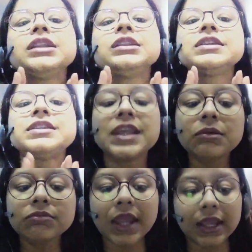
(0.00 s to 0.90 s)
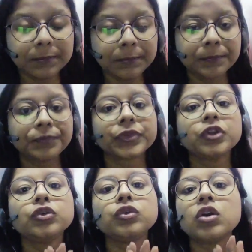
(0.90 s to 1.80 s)
the same time,
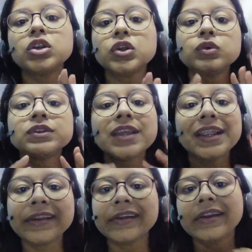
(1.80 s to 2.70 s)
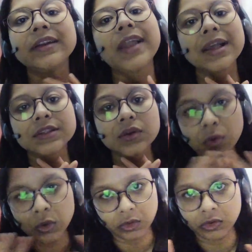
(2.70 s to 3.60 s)
you do not use internet as a
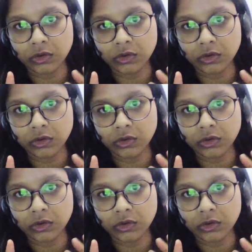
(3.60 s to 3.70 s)
whole.